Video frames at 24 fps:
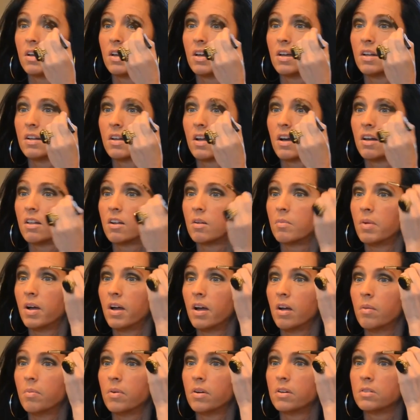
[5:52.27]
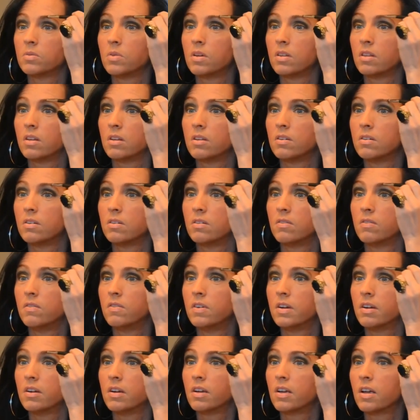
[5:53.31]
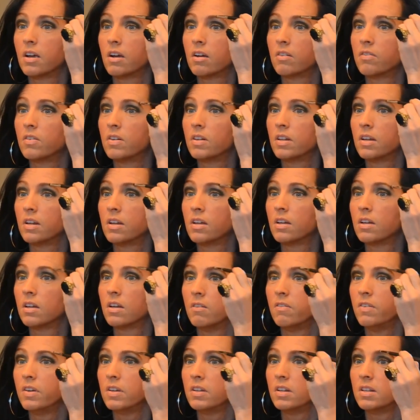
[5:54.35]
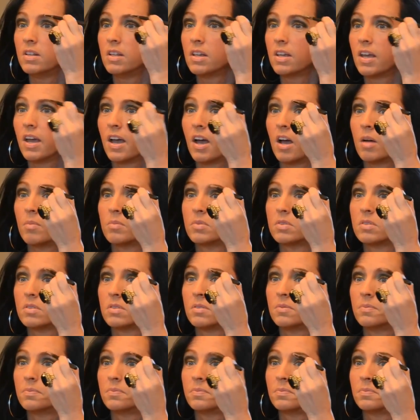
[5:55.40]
and color my eyebrows with it very carefully. Fill in the gaps.